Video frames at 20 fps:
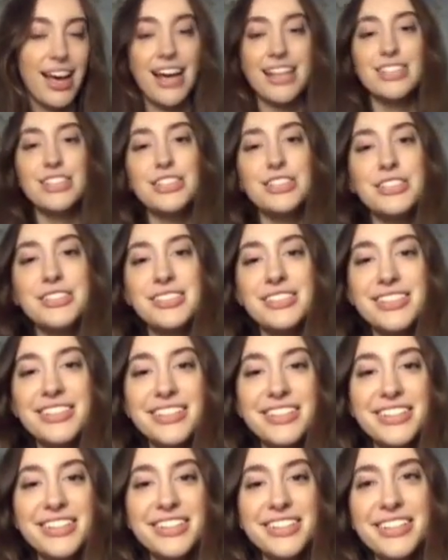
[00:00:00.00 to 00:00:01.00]
just
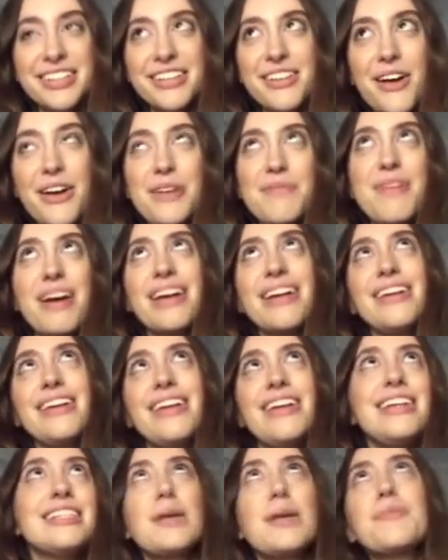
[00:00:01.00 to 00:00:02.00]
thought it might
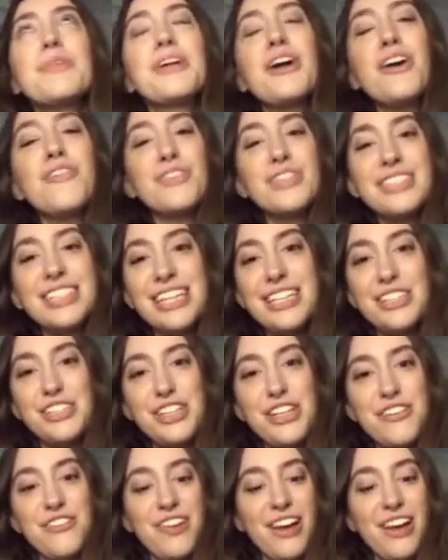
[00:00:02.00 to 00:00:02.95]
ease up the conversation if